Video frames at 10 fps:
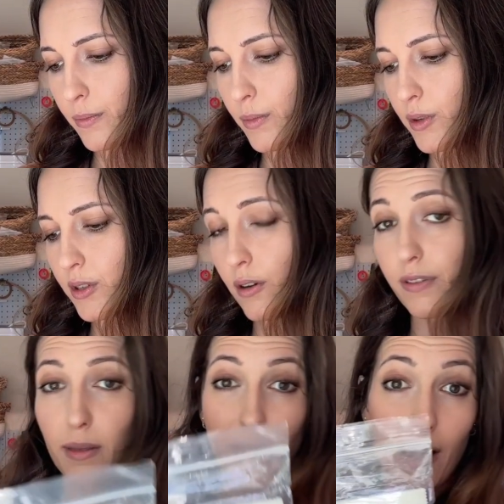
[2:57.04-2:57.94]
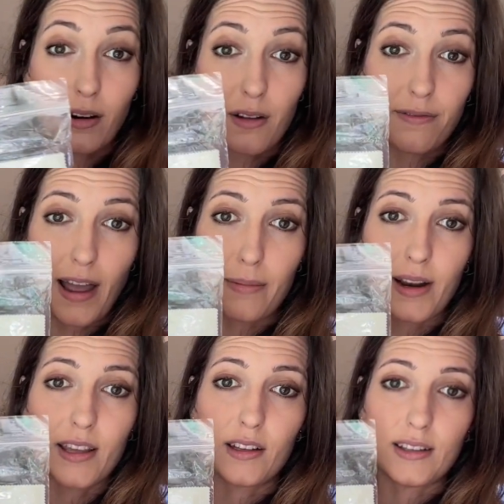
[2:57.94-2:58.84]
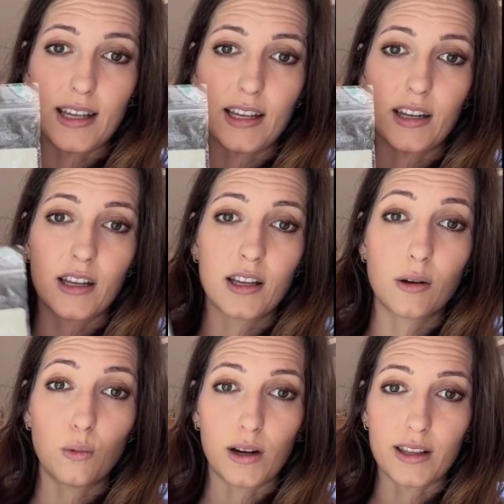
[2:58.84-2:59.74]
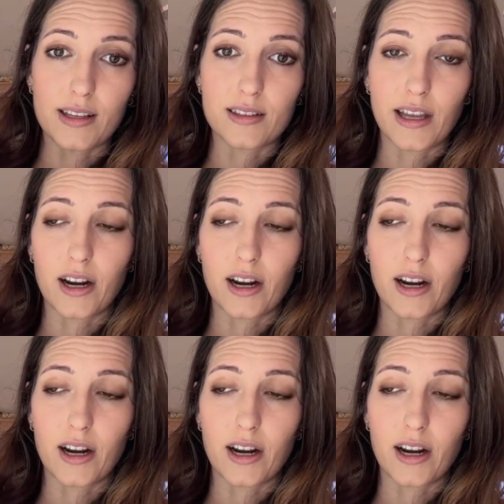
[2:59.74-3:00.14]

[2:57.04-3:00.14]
So for the background fabric, you'll need one of these layer